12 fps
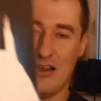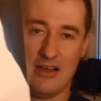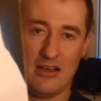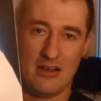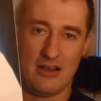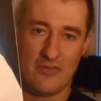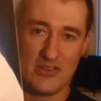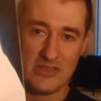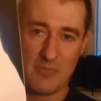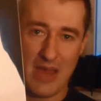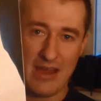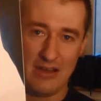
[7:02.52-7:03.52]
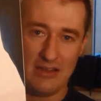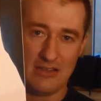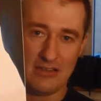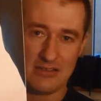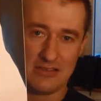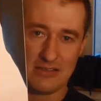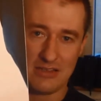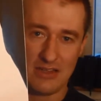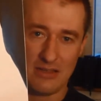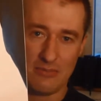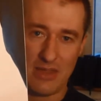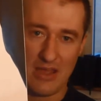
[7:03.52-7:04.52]
Disbanded
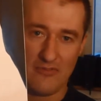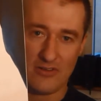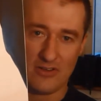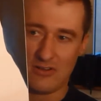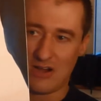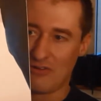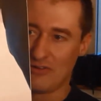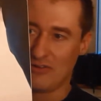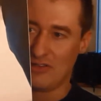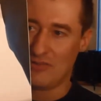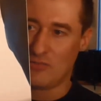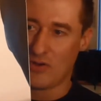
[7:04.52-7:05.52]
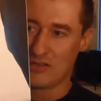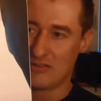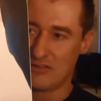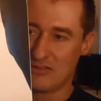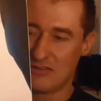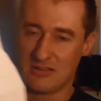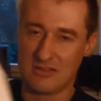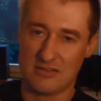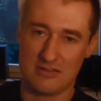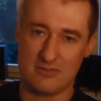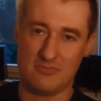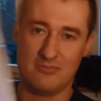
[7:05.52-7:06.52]
after Audiolead
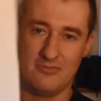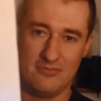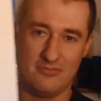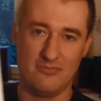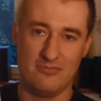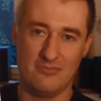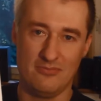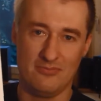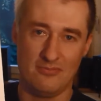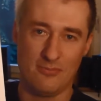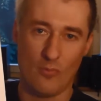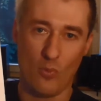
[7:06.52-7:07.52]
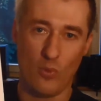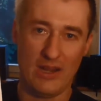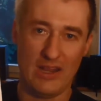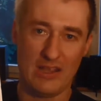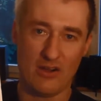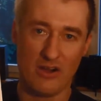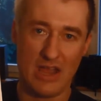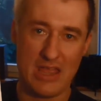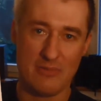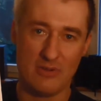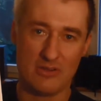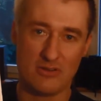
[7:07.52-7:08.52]
wasn't willing or
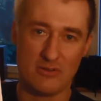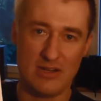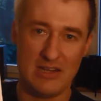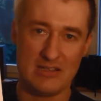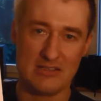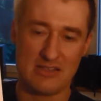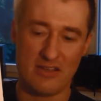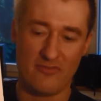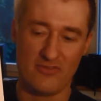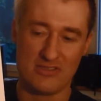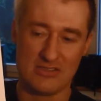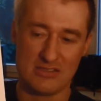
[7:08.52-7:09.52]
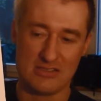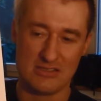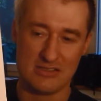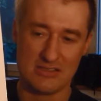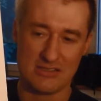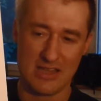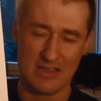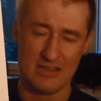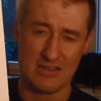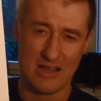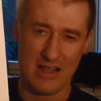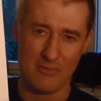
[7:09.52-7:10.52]
able to release their
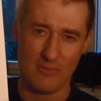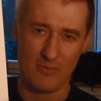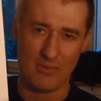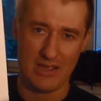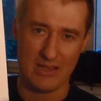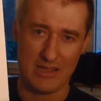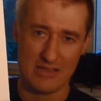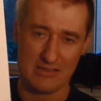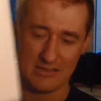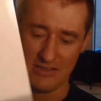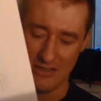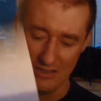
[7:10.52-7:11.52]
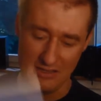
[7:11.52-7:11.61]
second album, I guess.